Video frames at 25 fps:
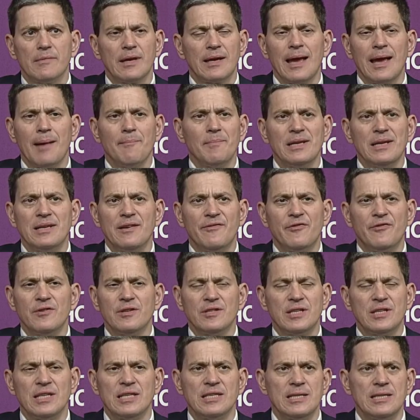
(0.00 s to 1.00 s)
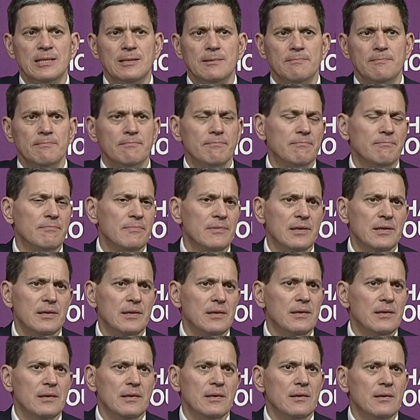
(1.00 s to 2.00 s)
there can be differences in
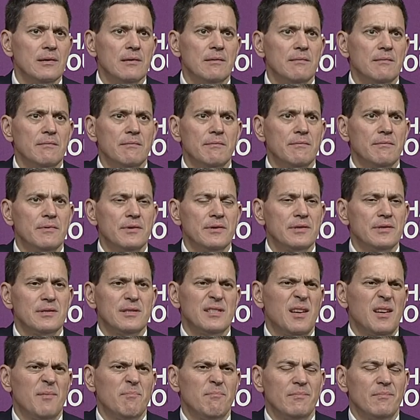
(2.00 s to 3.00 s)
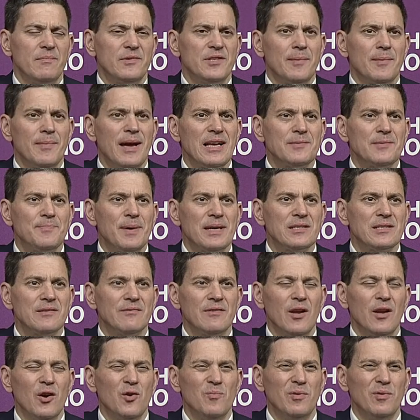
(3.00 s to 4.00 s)
some some aspects
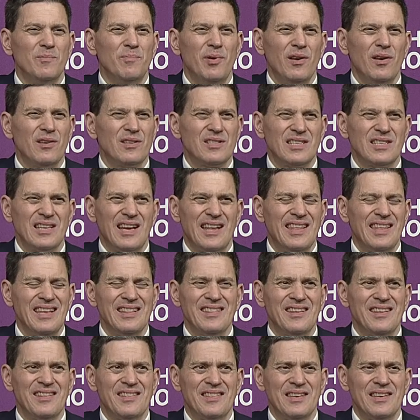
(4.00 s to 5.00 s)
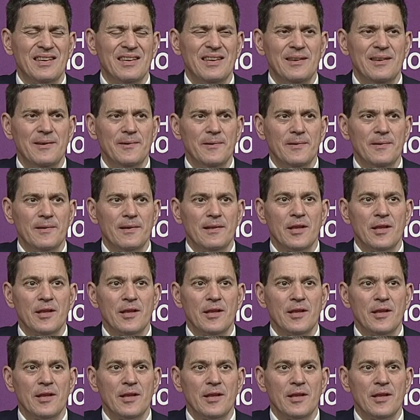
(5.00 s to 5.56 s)
of global policy, I think that the